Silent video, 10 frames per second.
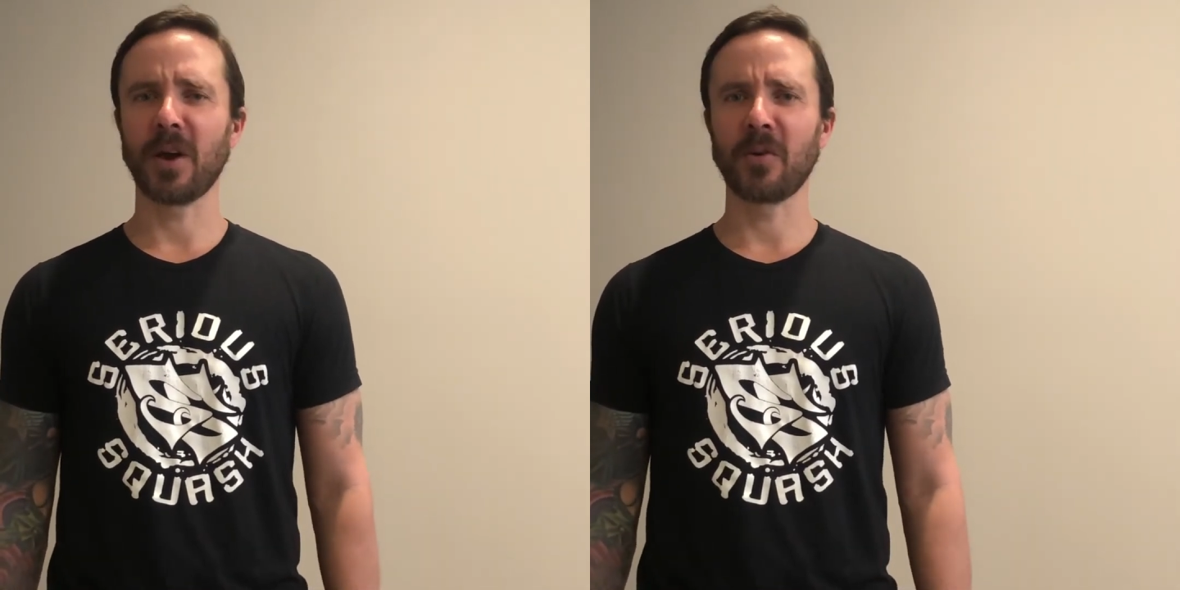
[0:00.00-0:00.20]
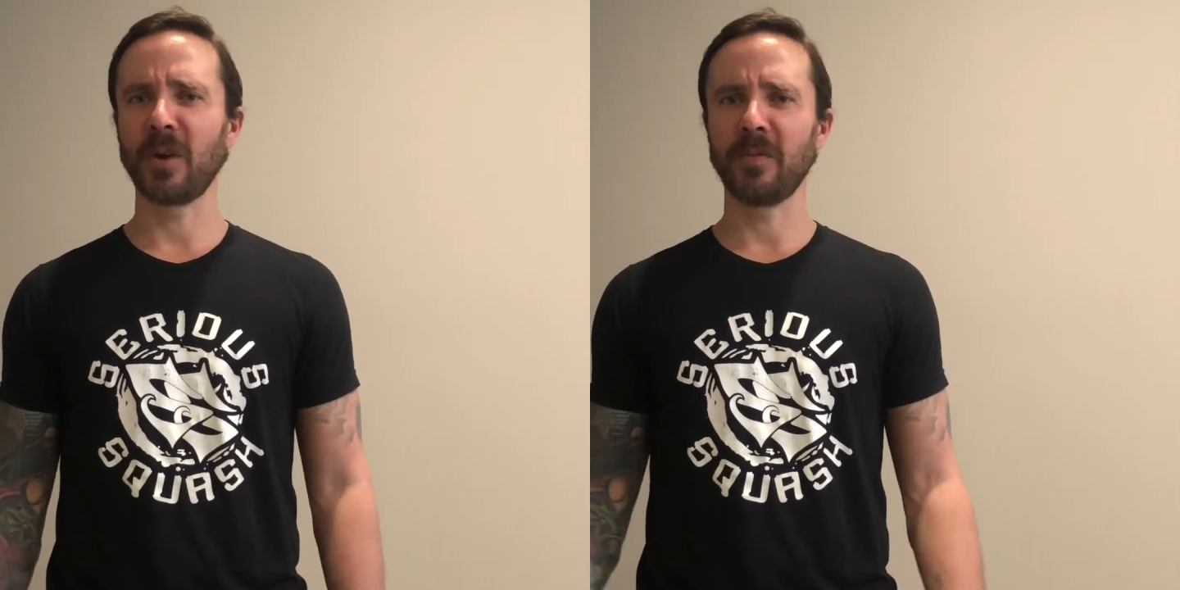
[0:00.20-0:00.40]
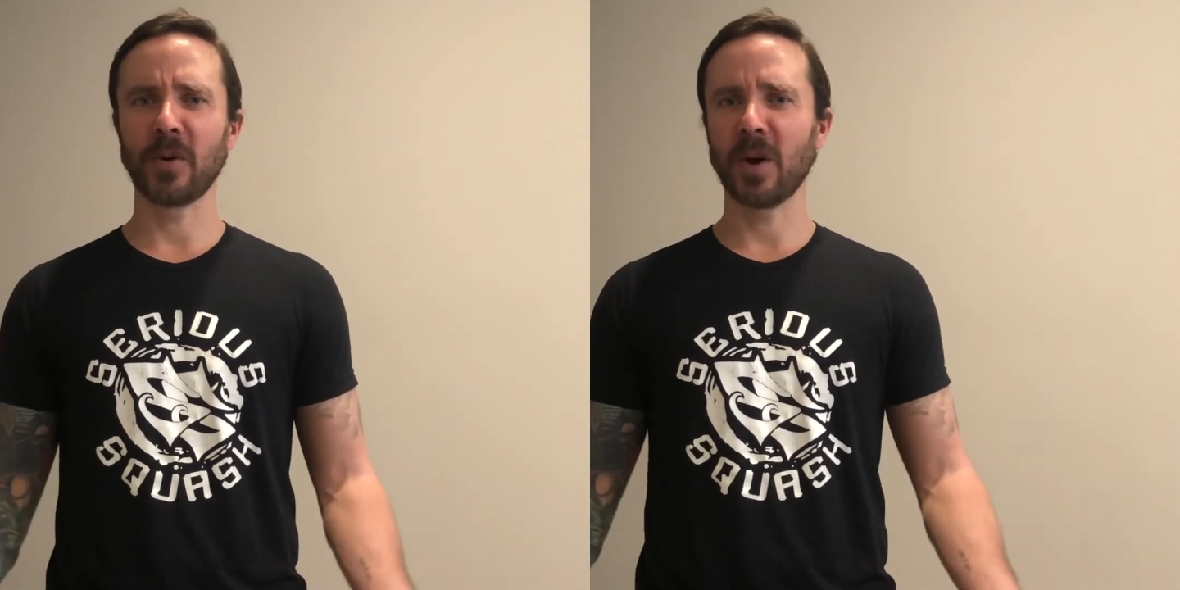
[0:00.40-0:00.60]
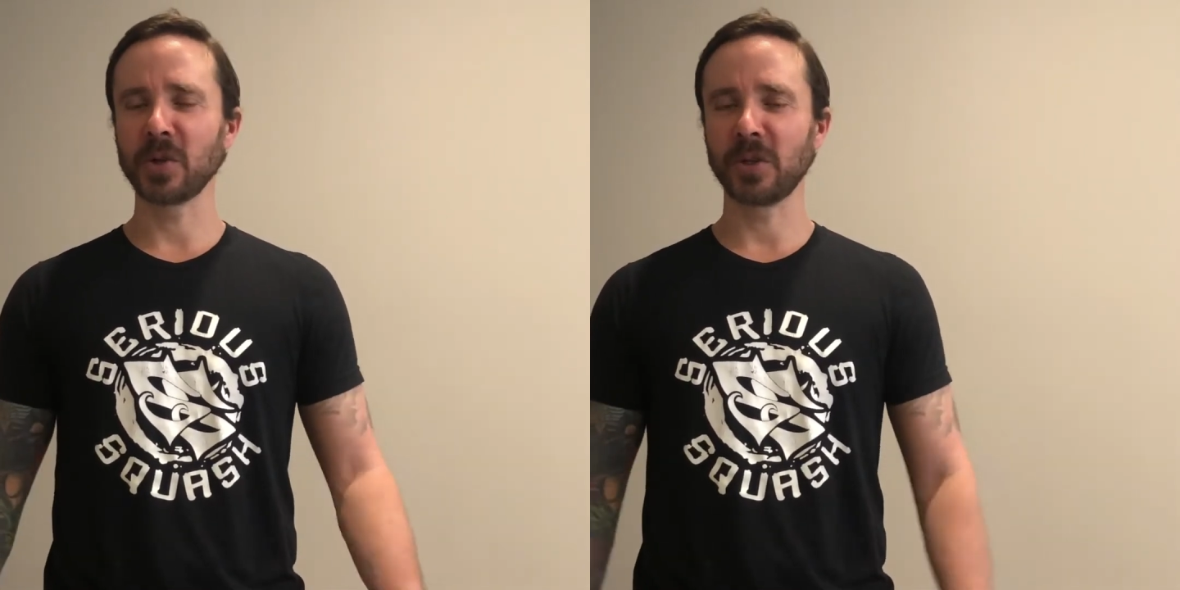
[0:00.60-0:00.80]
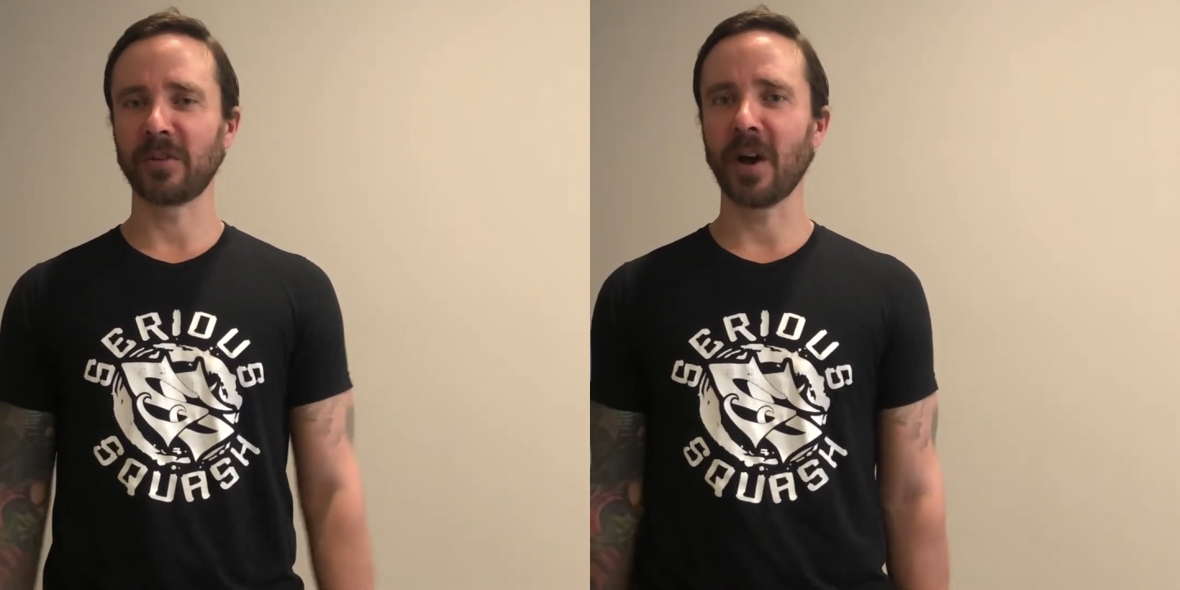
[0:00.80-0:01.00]
don't even know how
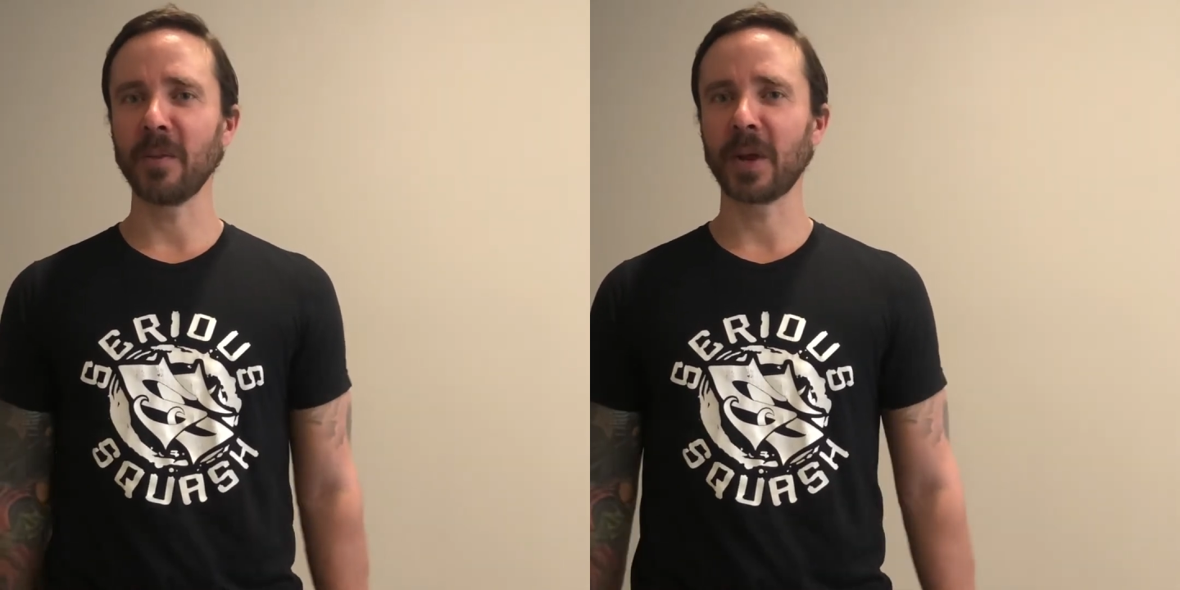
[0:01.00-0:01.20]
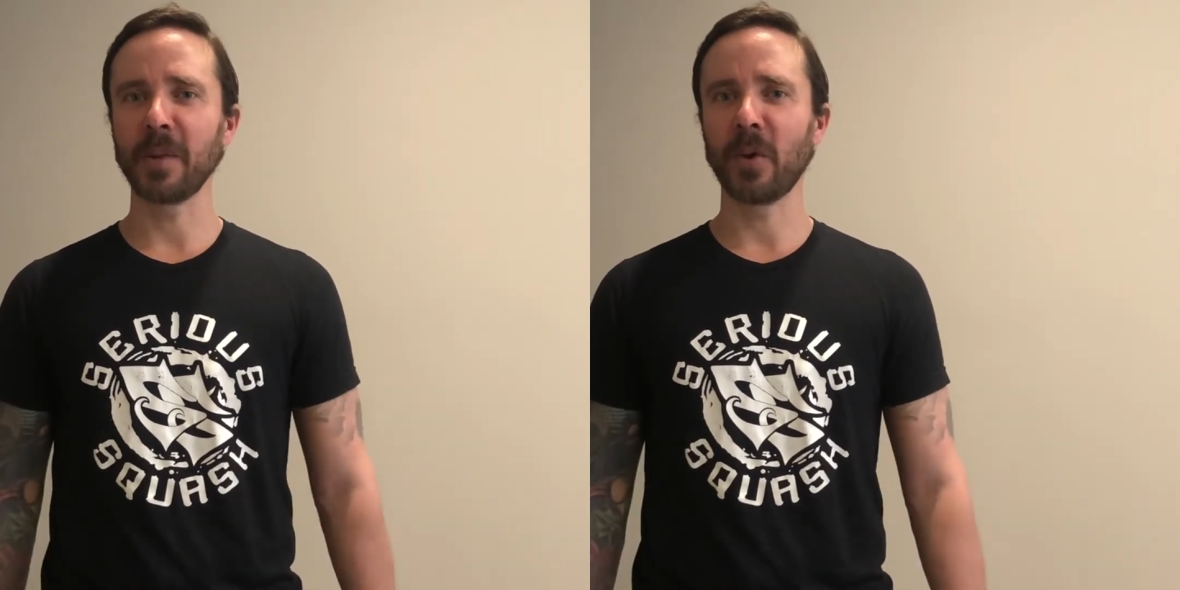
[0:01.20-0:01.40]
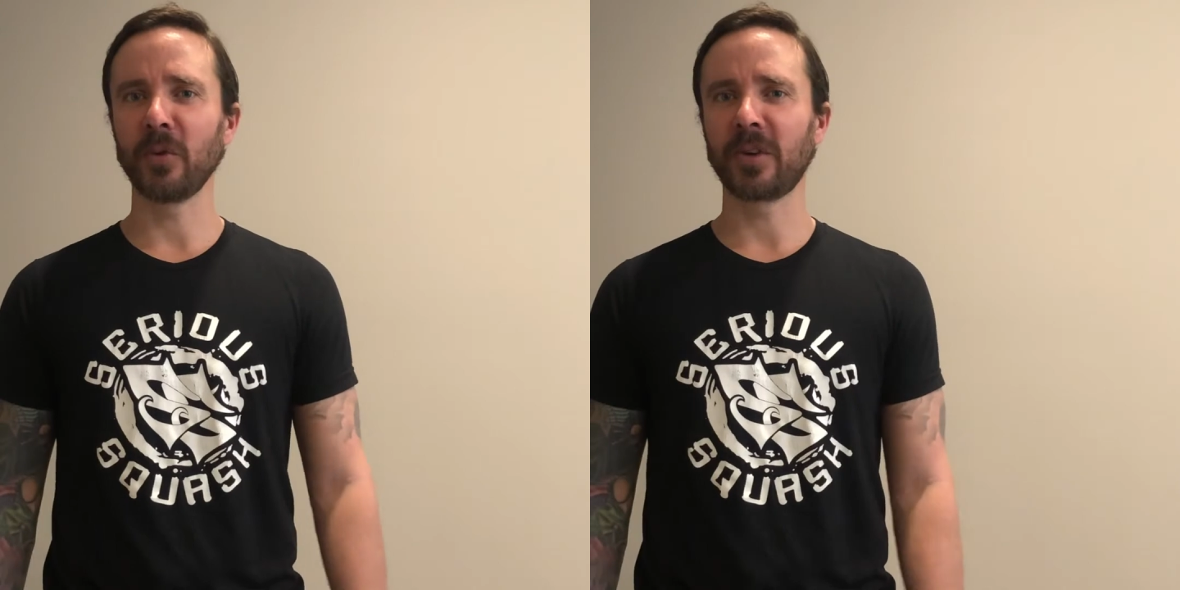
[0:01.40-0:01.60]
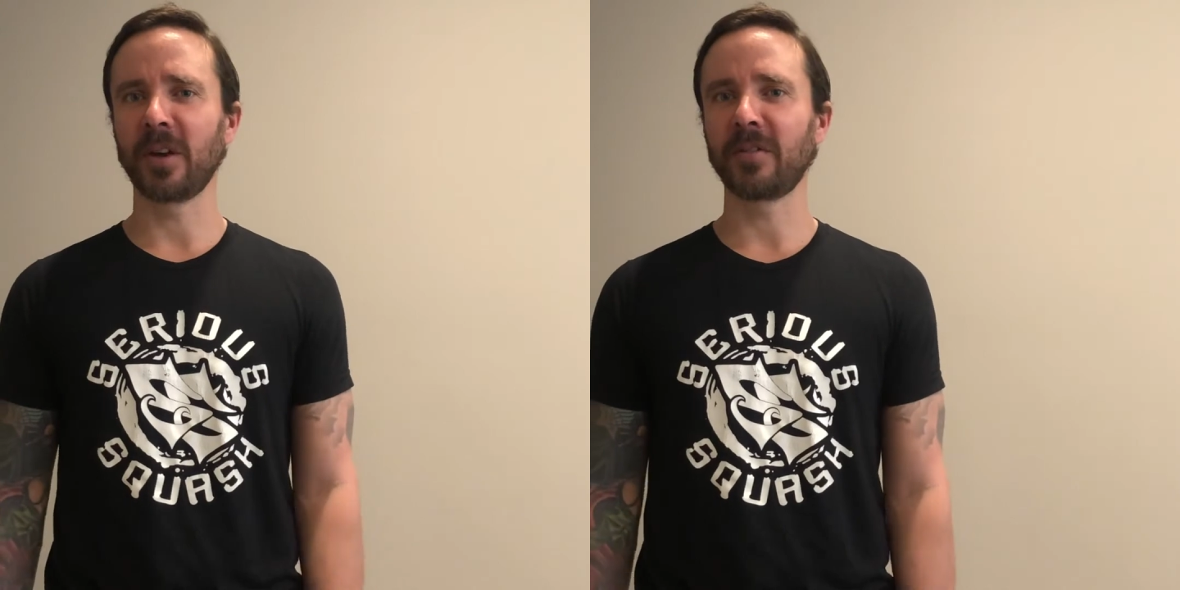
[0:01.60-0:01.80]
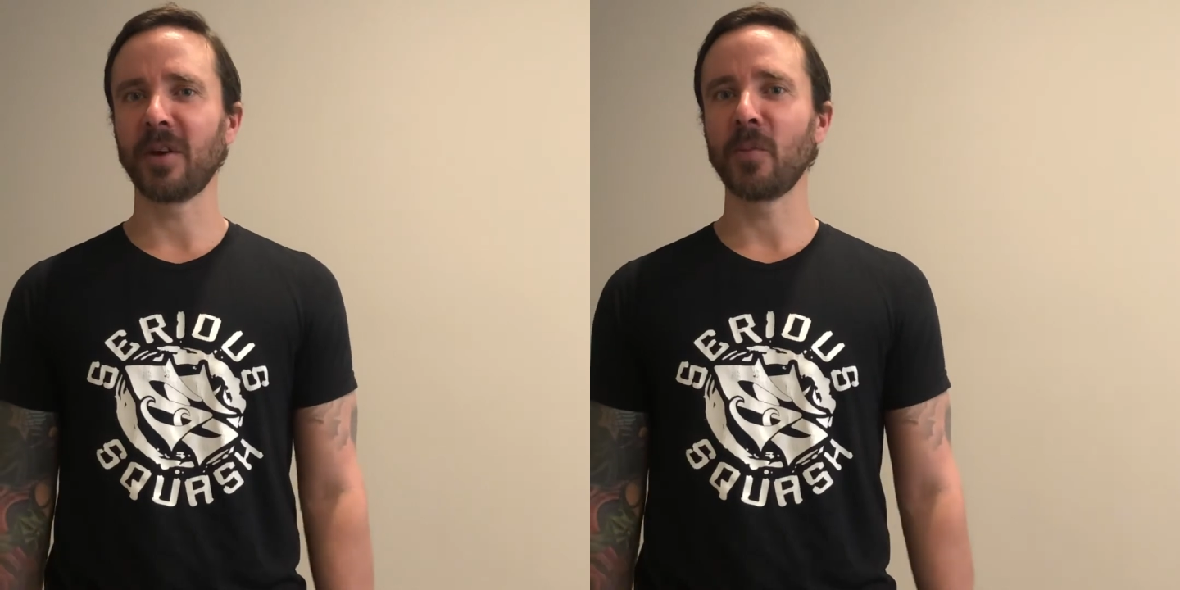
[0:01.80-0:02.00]
she saw it, but I posted
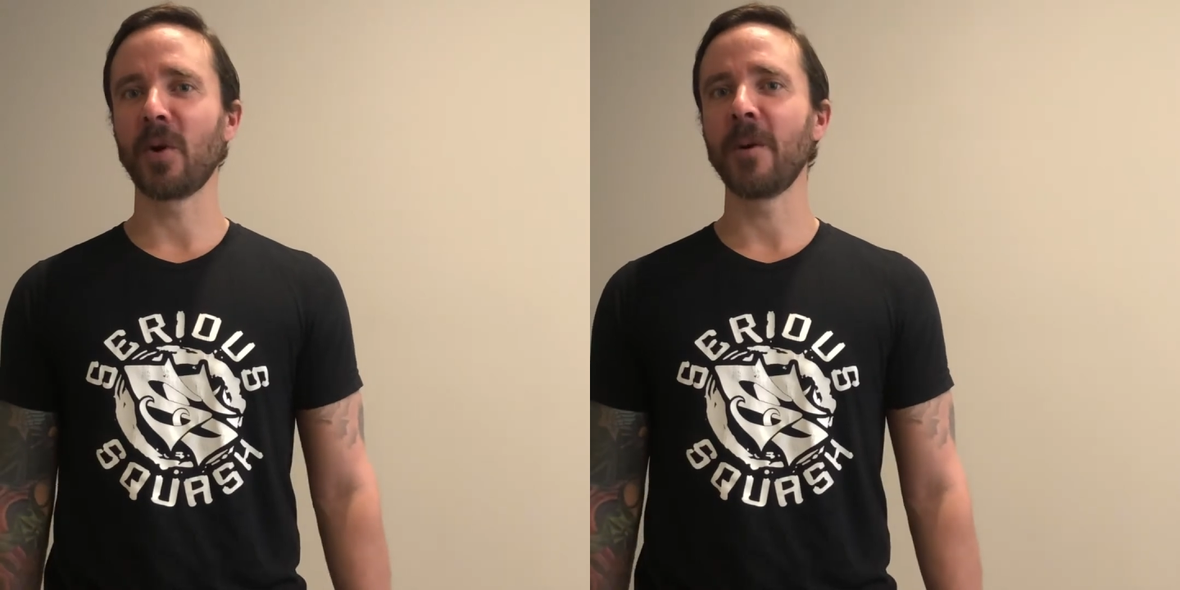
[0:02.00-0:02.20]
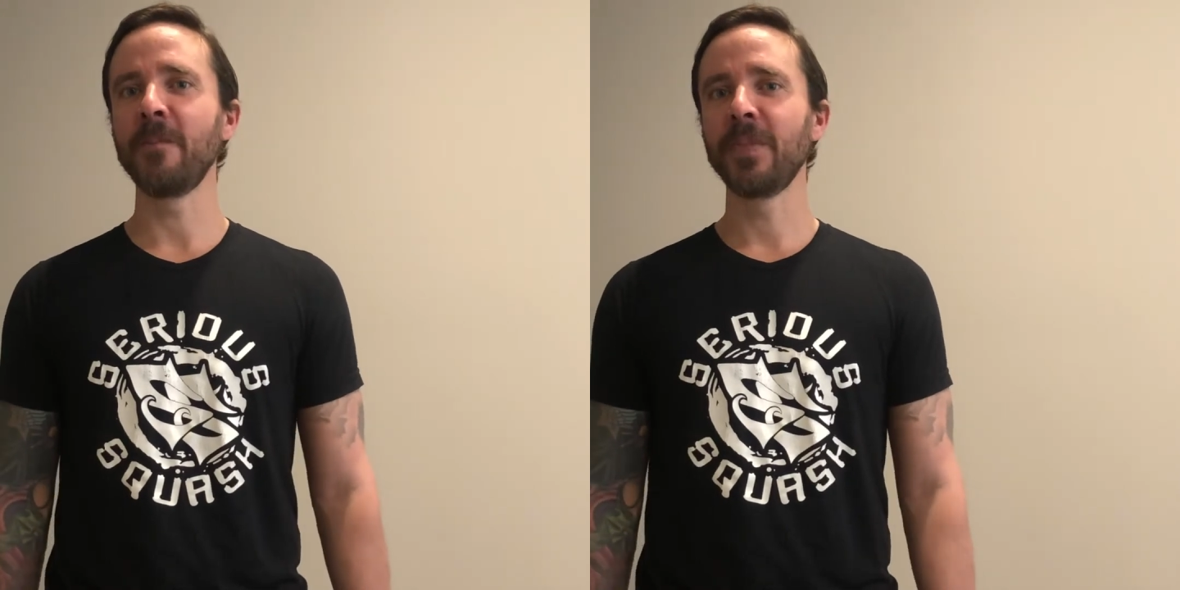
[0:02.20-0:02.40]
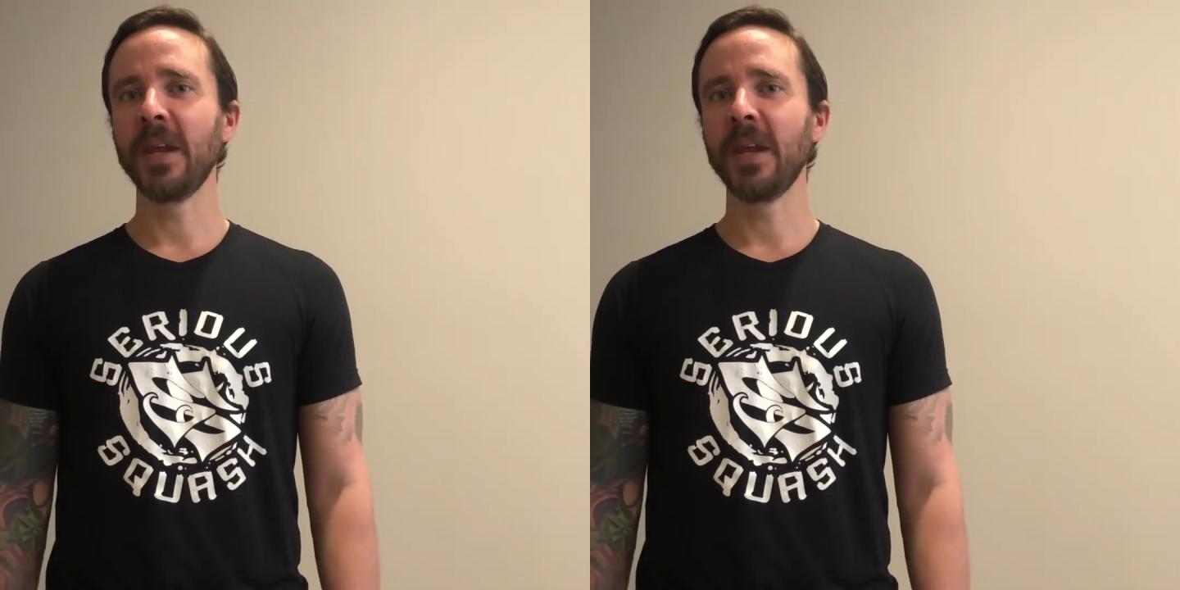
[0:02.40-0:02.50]
it somewhere.